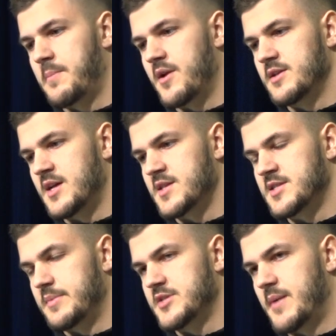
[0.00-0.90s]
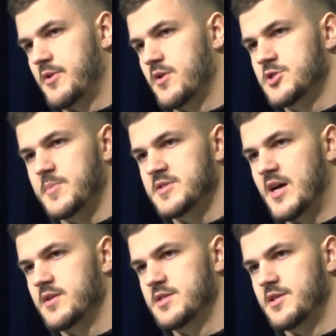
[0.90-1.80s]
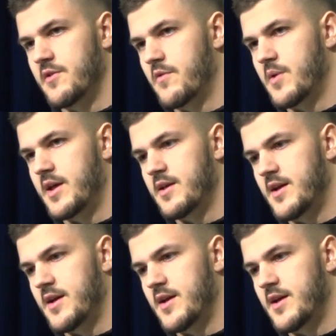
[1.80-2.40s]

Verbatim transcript: But at, at the same time, they're all super talented in their own way.